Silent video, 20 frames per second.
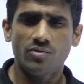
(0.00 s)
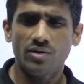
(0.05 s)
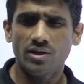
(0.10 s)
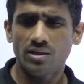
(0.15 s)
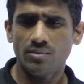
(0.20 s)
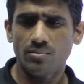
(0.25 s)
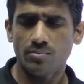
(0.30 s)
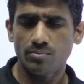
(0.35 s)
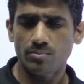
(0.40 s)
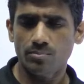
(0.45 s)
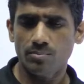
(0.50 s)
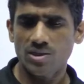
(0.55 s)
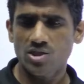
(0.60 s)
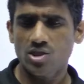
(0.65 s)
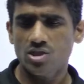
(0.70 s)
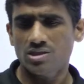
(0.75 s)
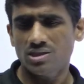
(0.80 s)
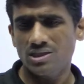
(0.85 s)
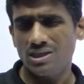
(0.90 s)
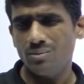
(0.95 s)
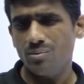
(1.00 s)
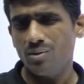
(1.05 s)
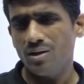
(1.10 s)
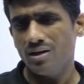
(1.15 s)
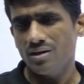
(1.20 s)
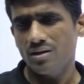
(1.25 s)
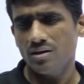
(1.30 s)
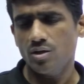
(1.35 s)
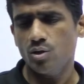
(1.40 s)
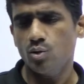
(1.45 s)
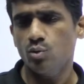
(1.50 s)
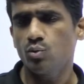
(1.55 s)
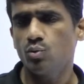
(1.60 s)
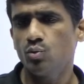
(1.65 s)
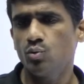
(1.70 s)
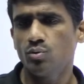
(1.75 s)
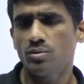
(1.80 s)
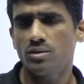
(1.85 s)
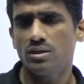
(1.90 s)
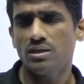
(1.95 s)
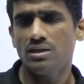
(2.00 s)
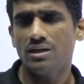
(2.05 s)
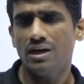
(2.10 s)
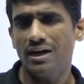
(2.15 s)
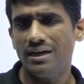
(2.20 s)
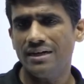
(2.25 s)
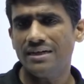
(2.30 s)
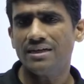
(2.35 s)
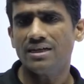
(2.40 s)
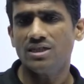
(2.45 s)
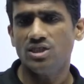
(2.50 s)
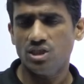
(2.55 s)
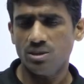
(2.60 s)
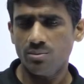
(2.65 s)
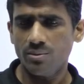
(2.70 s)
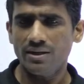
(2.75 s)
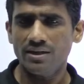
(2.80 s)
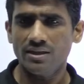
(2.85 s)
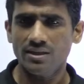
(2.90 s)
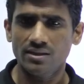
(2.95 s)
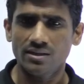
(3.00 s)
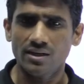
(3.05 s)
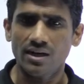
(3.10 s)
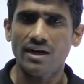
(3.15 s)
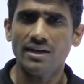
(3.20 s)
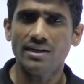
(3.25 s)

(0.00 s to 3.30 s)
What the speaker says: is very much similar to the untouchability.